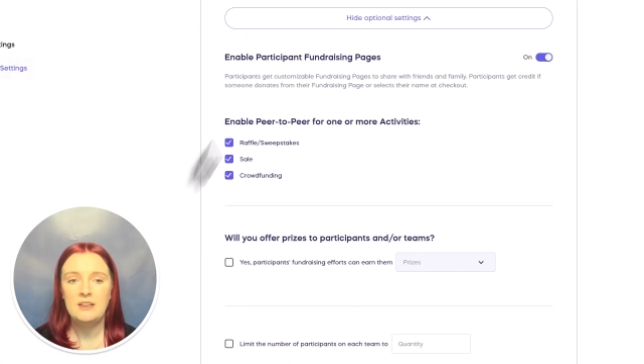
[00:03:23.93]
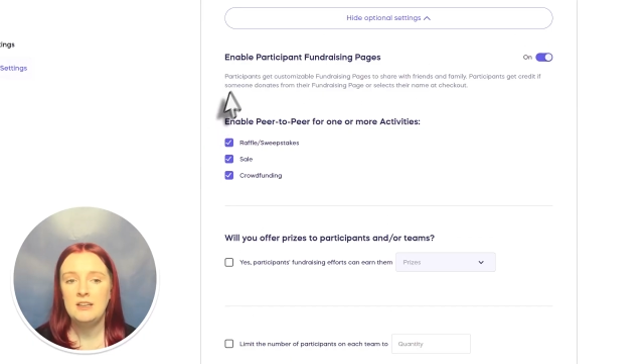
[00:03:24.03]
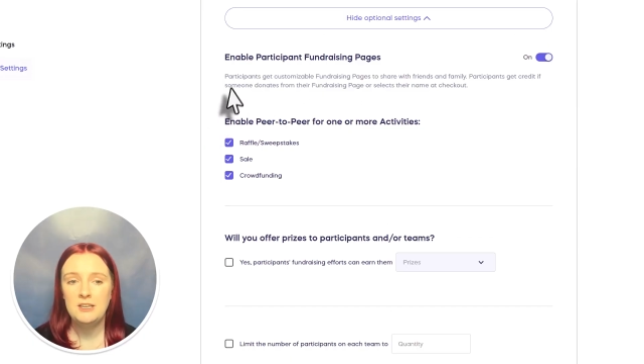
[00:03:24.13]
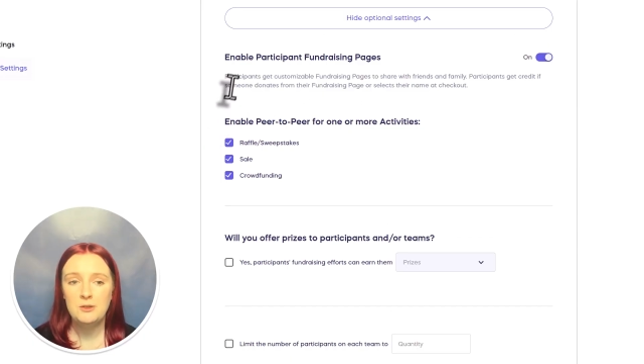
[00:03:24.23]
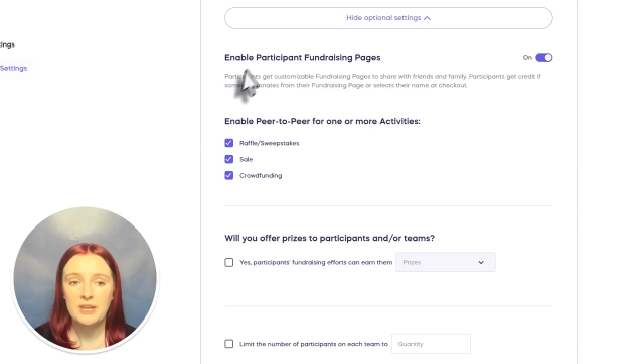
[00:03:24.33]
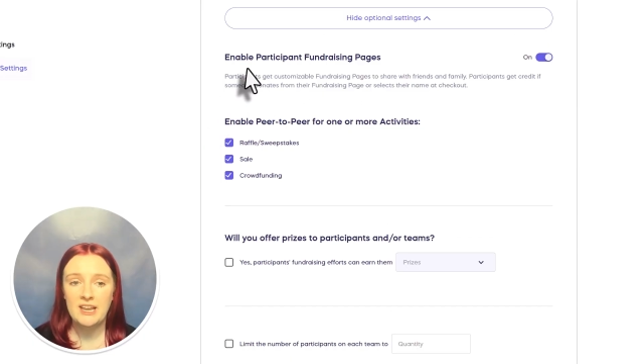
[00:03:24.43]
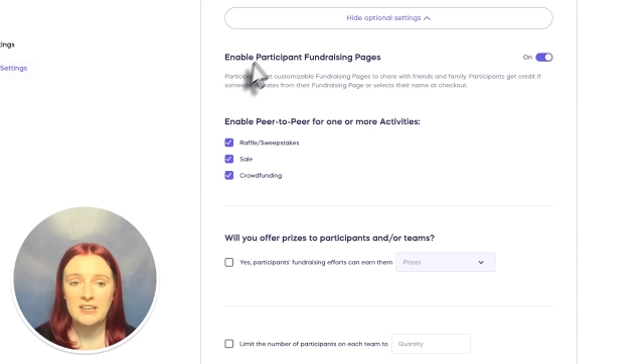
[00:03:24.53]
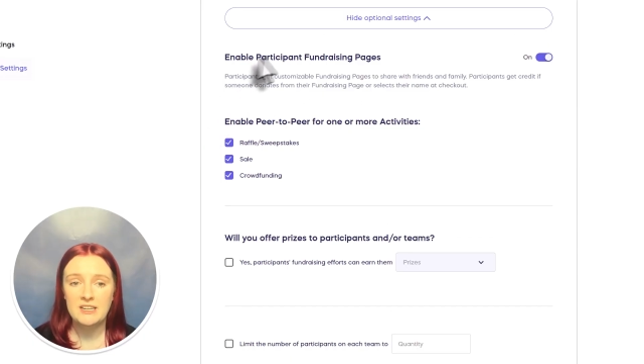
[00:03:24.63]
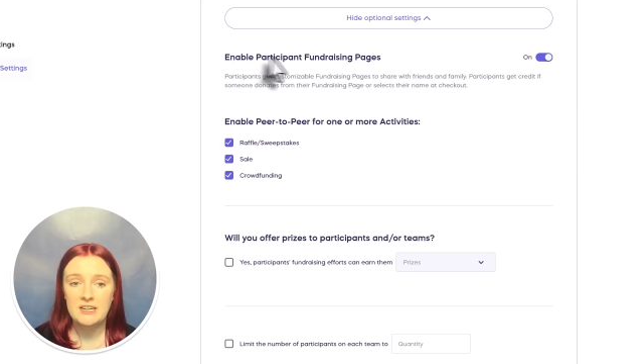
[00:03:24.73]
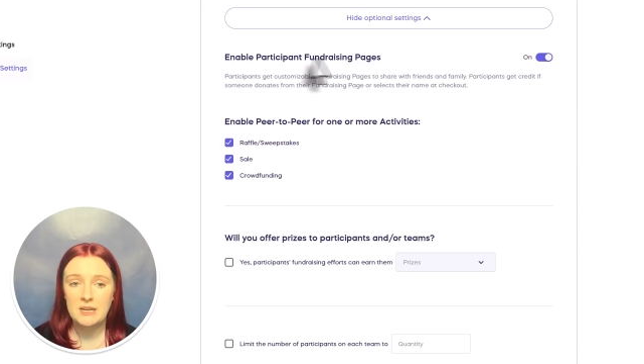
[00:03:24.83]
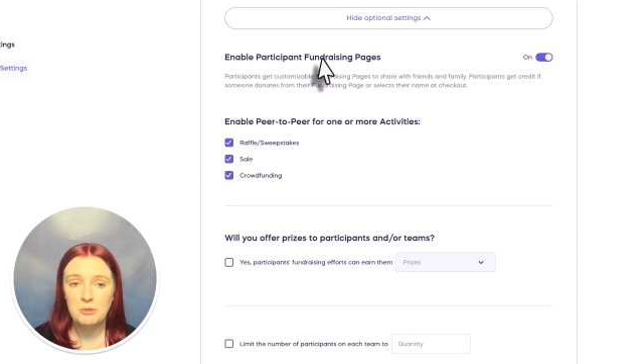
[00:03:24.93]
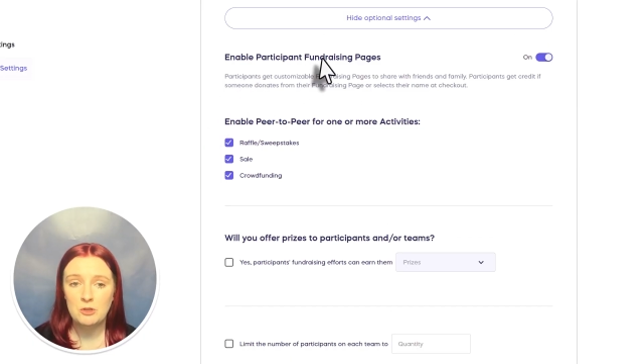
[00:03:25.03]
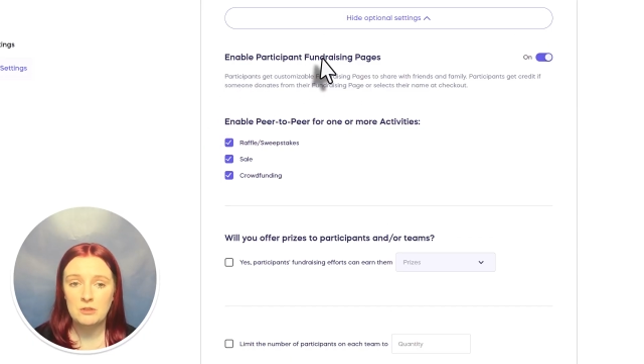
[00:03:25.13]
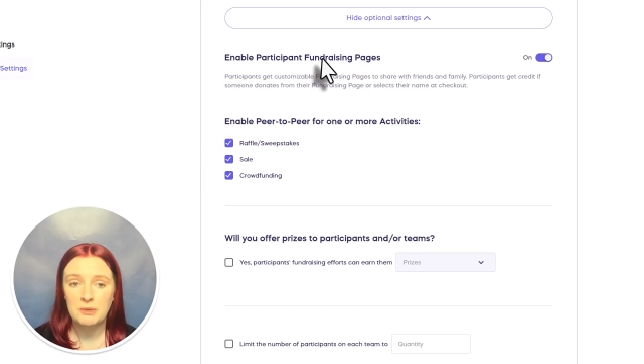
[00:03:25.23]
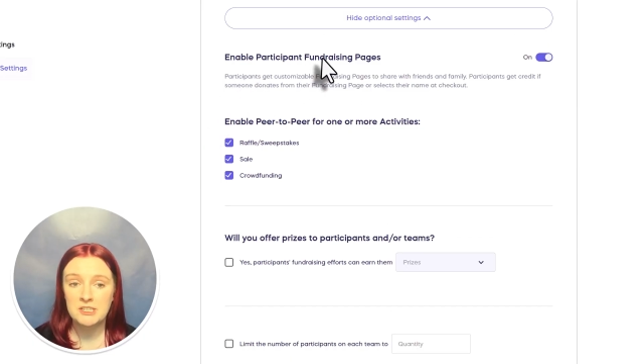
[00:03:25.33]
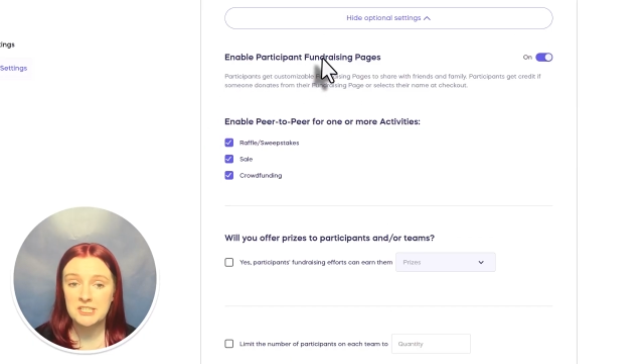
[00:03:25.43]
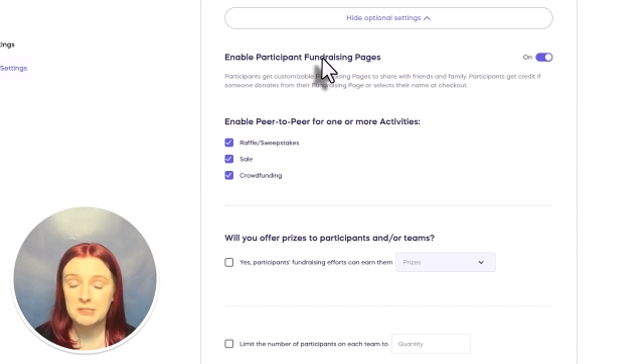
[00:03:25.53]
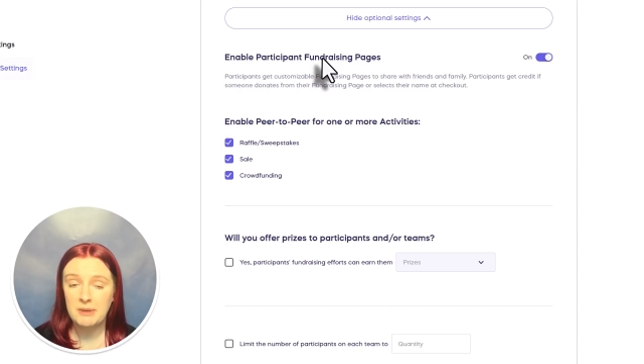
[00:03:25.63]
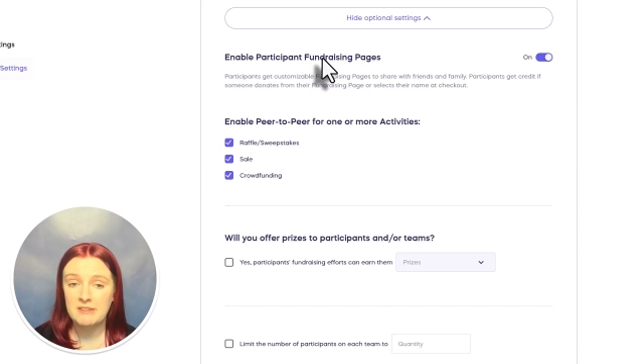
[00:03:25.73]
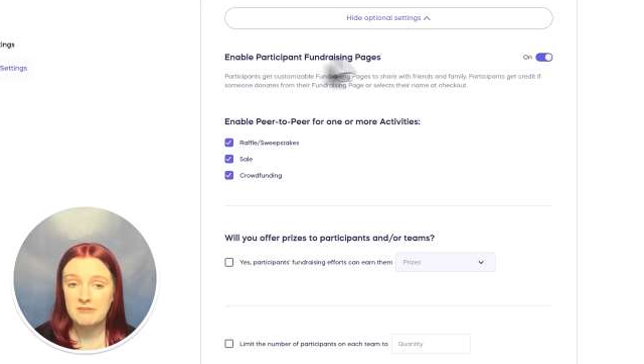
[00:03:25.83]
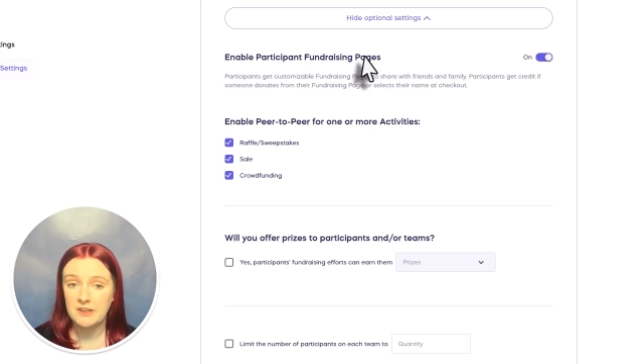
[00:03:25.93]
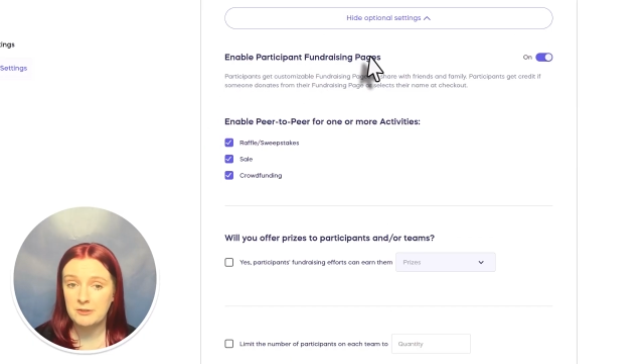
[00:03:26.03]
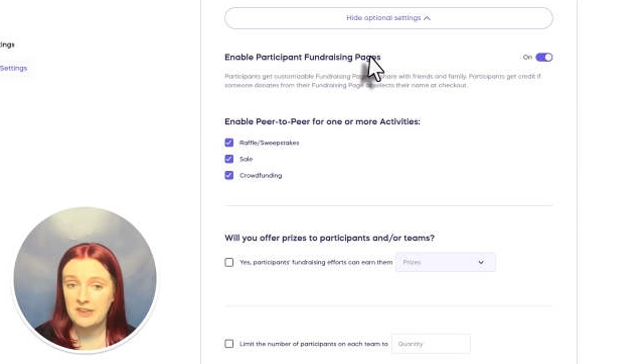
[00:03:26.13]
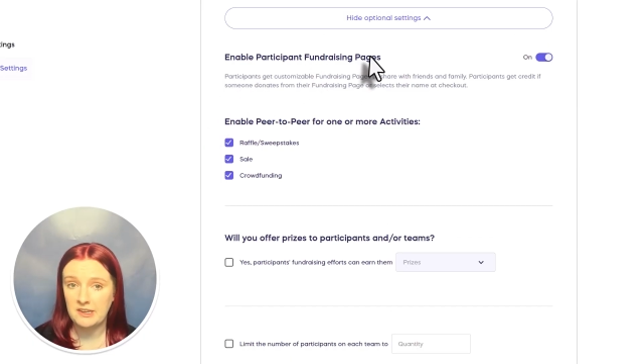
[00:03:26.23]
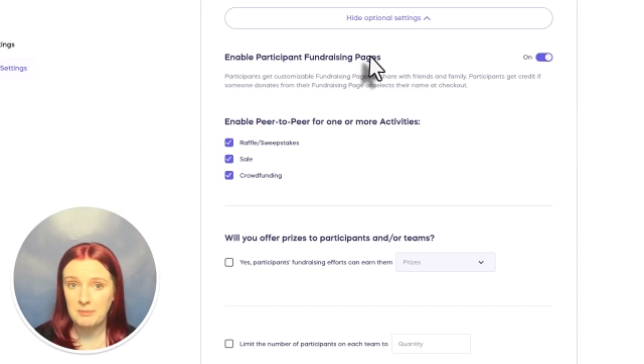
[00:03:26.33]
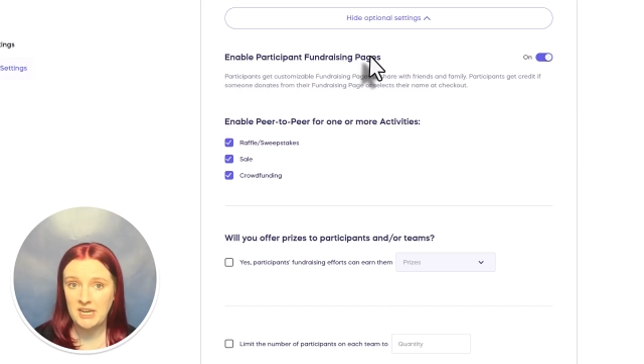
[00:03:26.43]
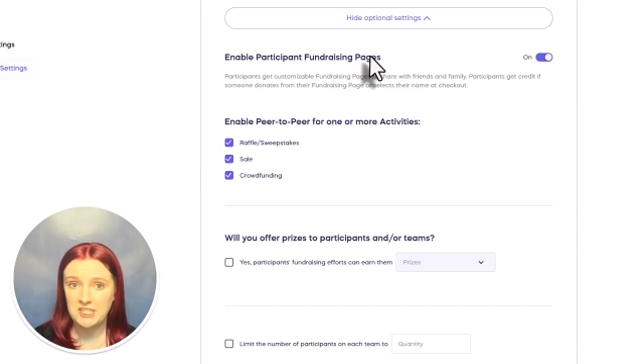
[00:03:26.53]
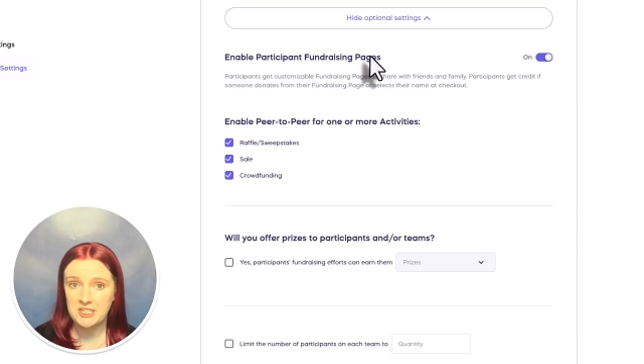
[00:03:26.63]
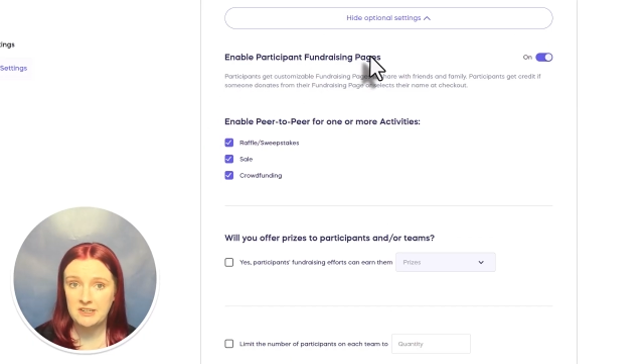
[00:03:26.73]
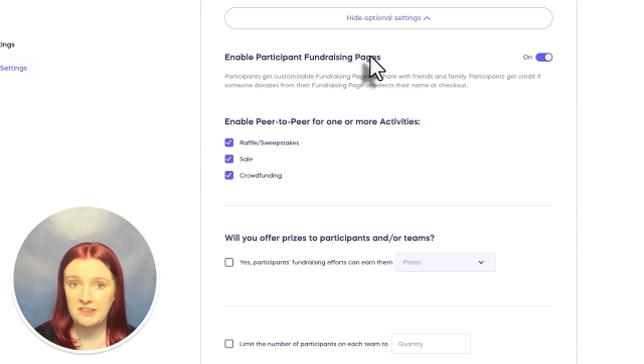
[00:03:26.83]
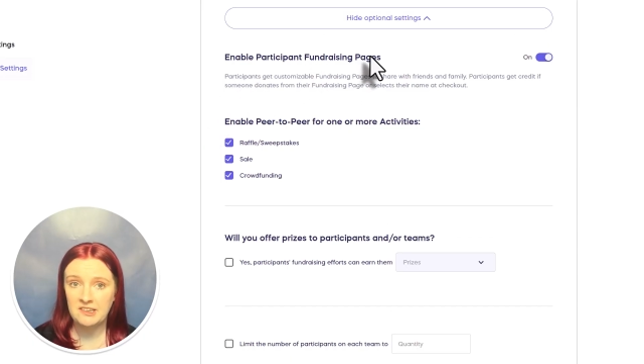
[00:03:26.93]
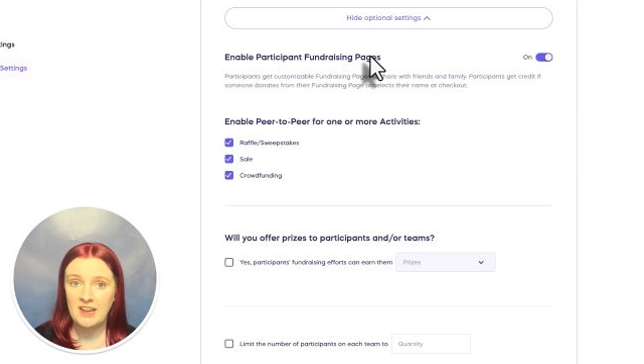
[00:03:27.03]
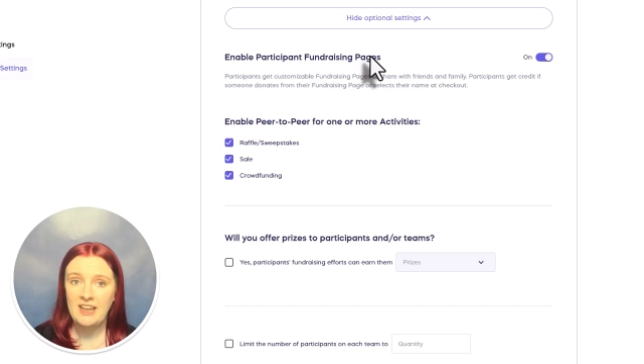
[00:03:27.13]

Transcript: you can enable participant fundraising pages.